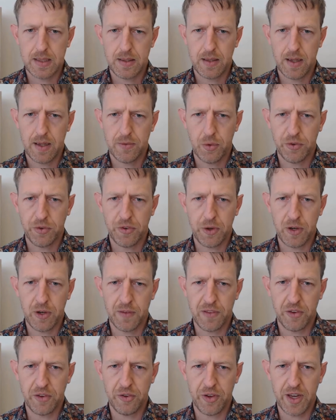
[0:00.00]
I've also
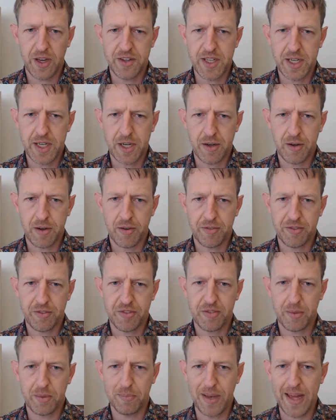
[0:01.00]
got this idea
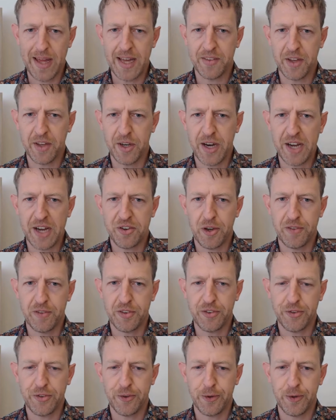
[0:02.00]
of playing the knight over
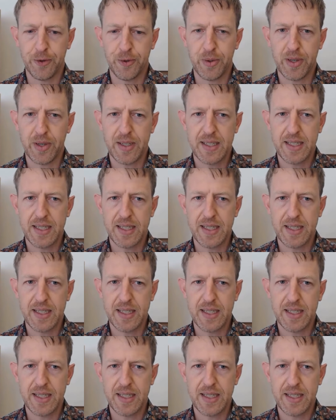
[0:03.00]
to